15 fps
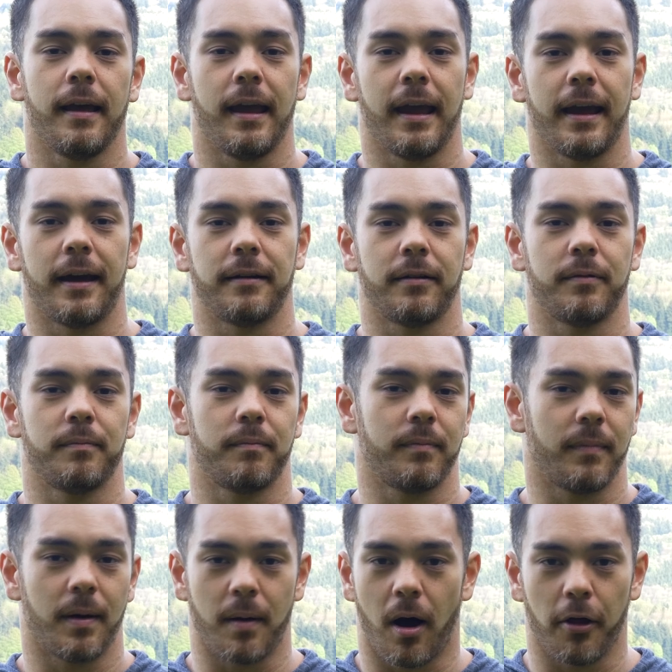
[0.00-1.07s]

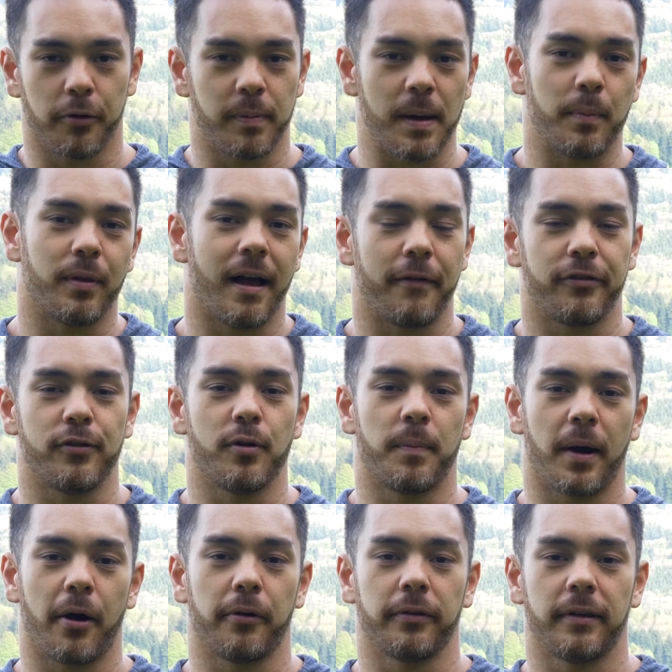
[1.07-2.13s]
and other people have too
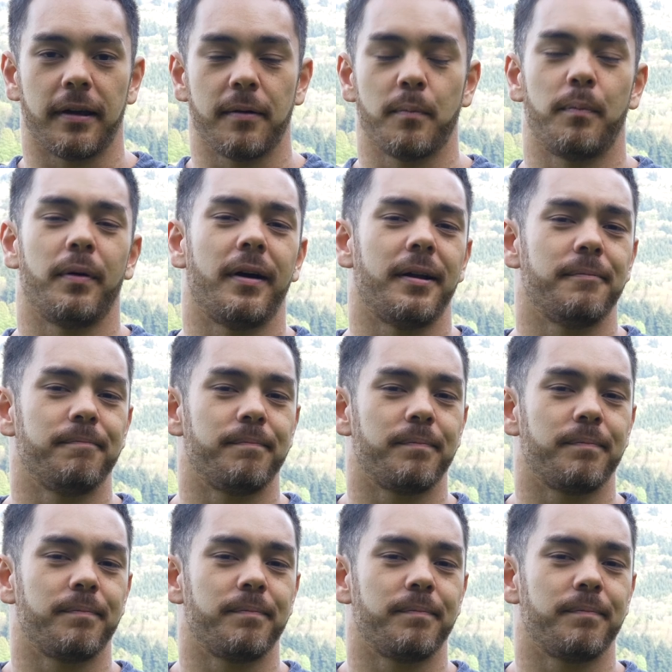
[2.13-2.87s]
apparently, but